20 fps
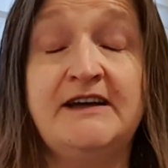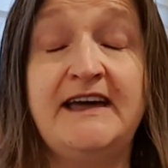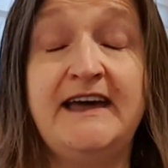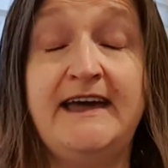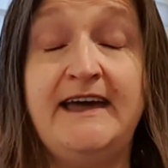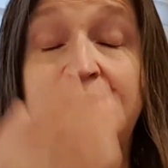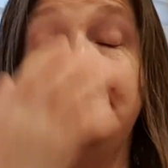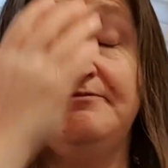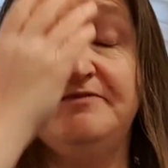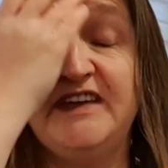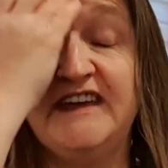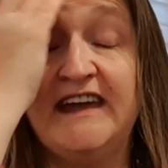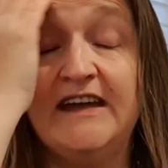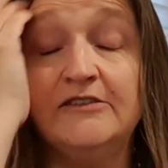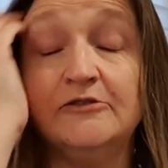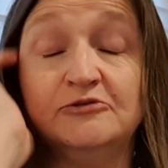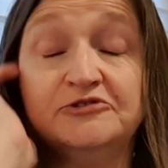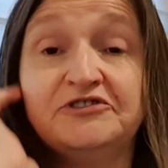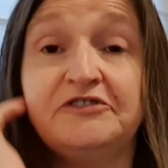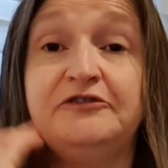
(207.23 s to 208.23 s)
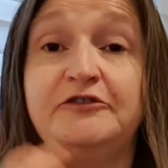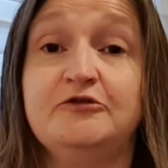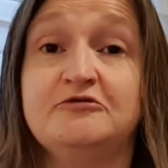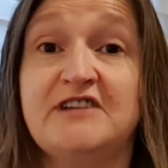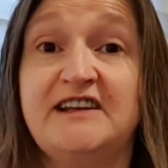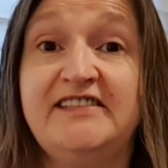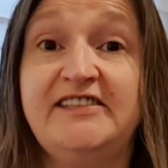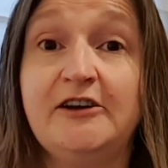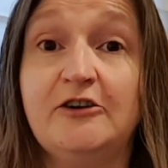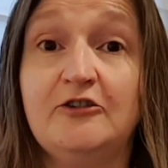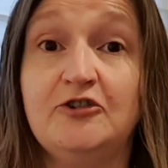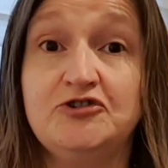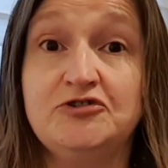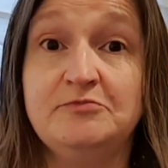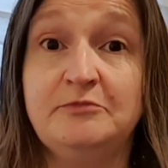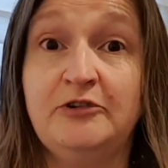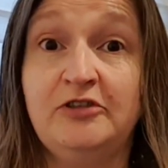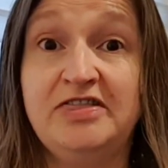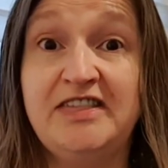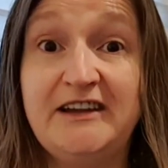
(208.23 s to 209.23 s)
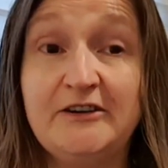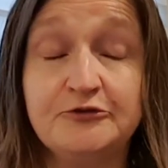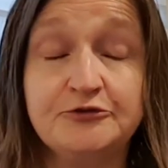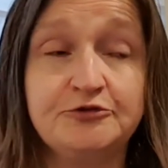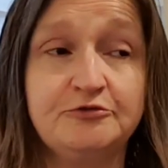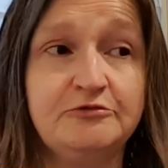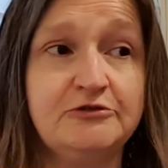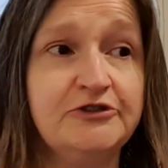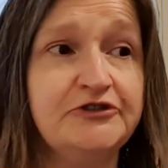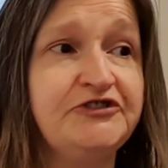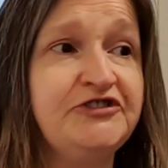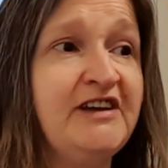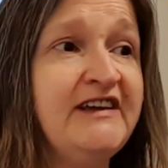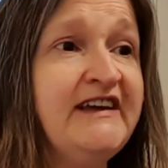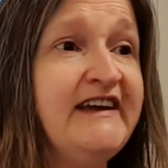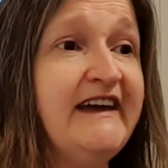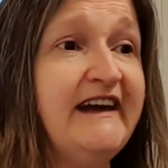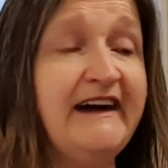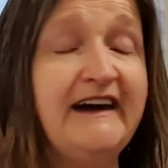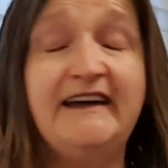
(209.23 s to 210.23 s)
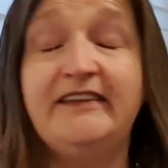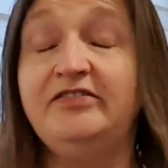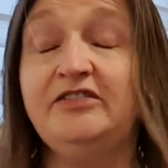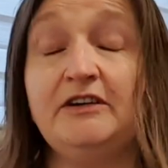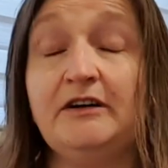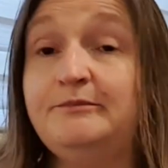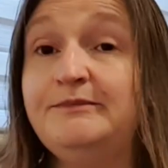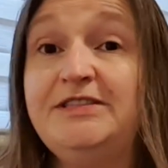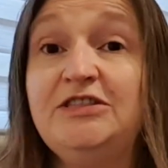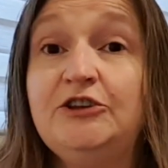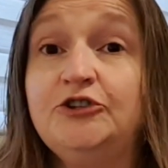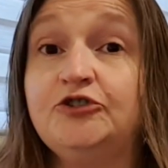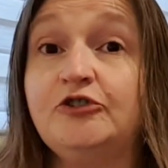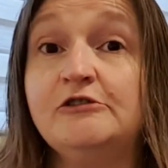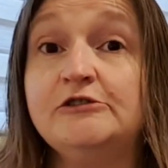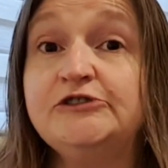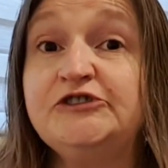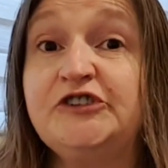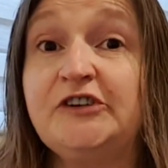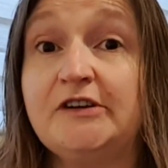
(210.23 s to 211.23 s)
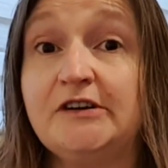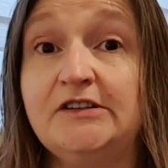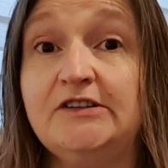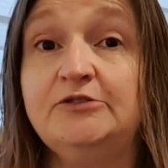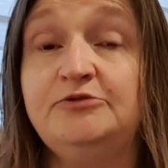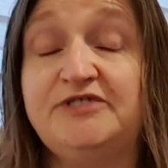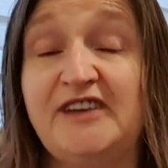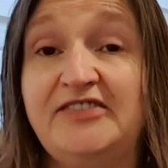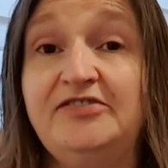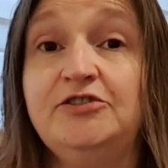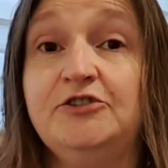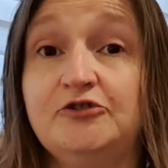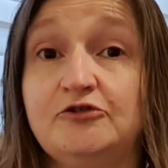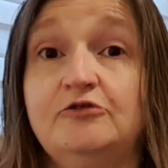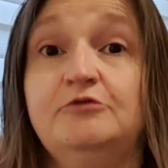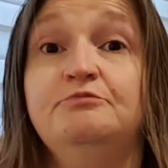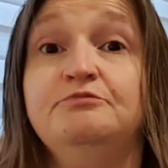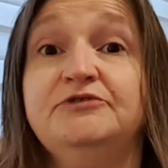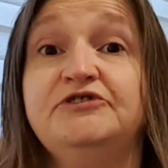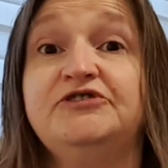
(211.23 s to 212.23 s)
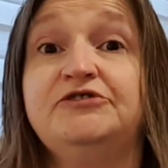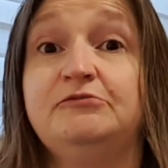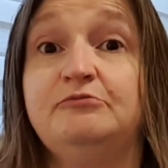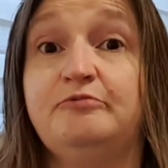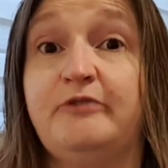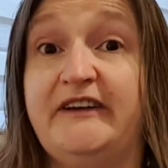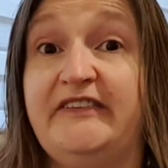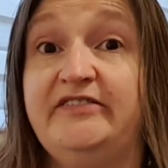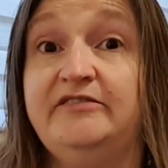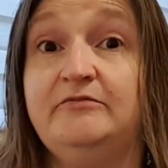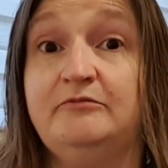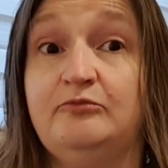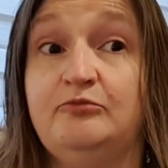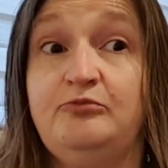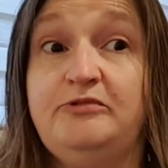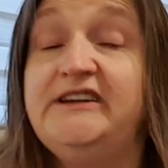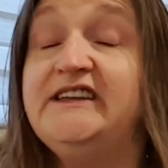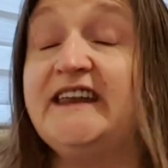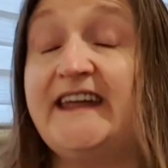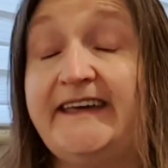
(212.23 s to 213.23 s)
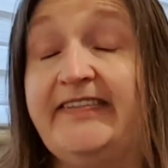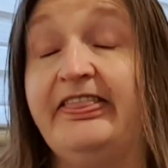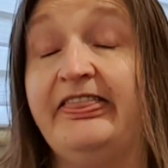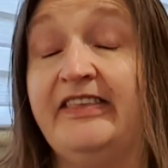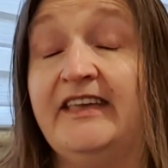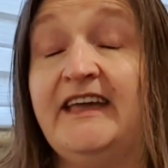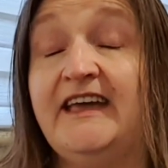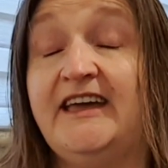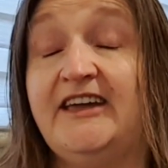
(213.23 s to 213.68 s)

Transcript: Um, the girls have already got them on their doors, and I mean the dogs are allowed in the rooms when we're in.